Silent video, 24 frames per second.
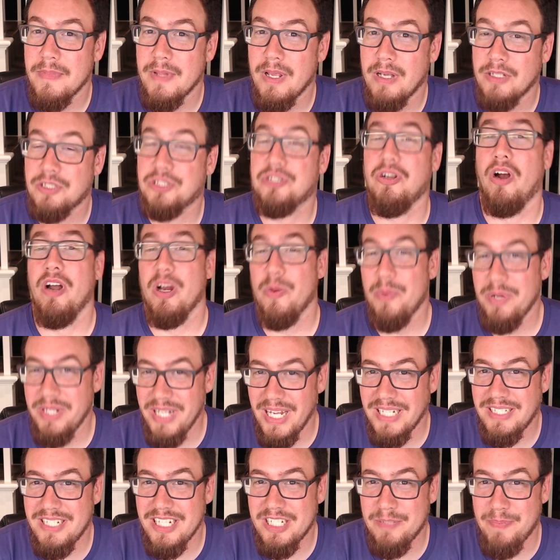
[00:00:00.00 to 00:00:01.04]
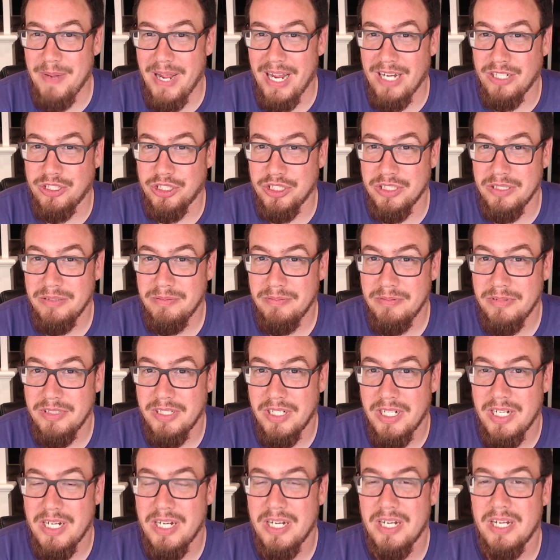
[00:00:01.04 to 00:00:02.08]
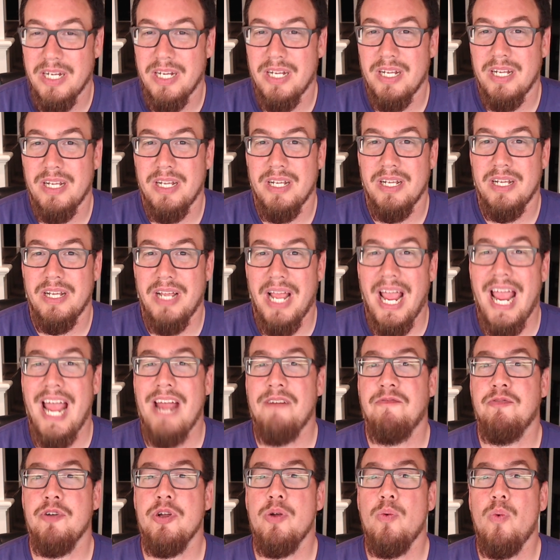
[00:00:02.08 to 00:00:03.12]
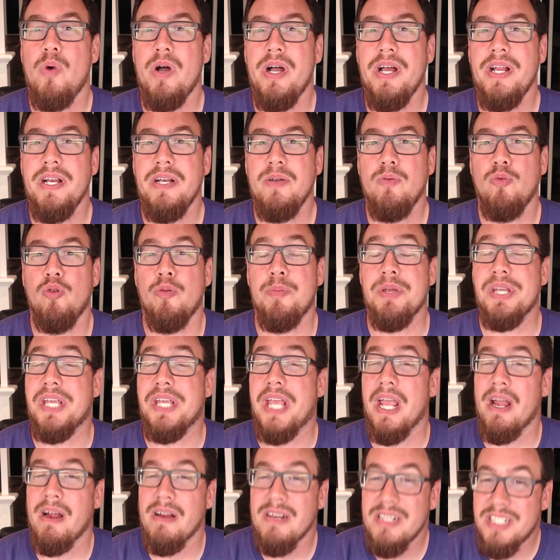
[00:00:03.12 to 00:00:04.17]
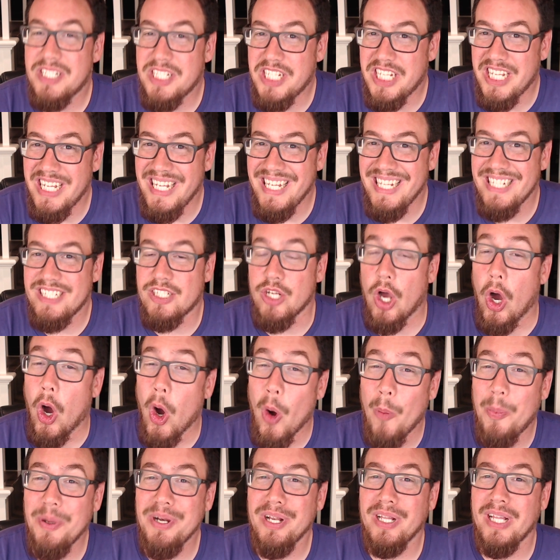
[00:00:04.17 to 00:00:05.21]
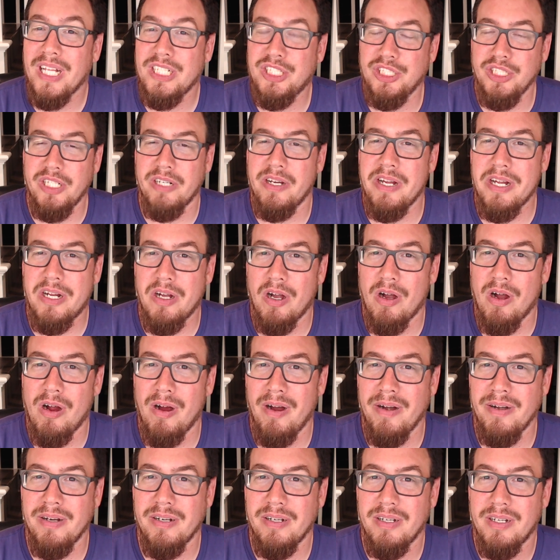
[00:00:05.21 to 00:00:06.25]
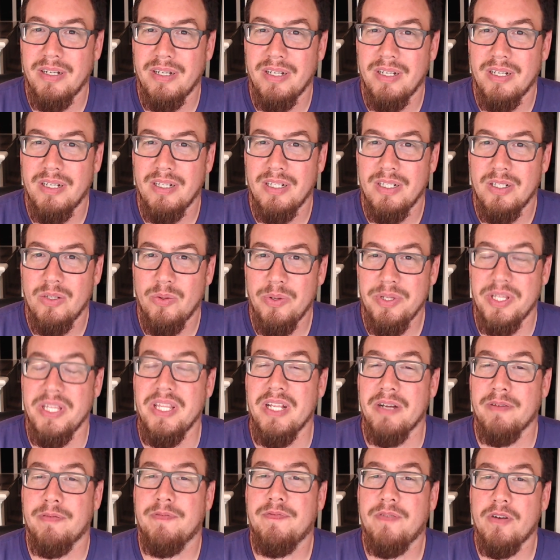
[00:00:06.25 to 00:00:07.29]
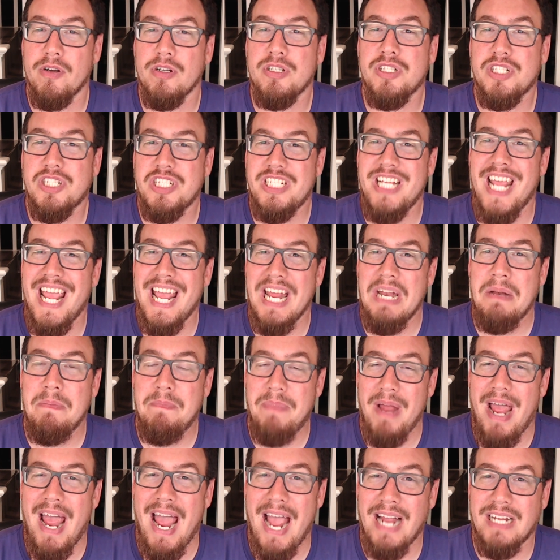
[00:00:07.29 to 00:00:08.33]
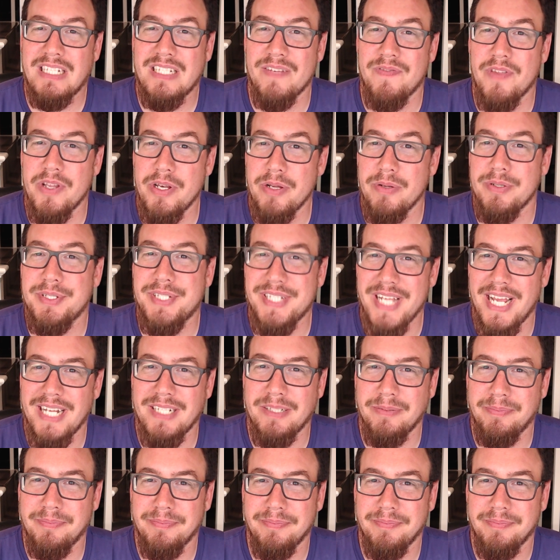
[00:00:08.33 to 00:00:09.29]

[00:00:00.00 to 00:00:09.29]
starting with next expansion, everyone will be guaranteed to open a legendary card within their first 10 packs of the new set.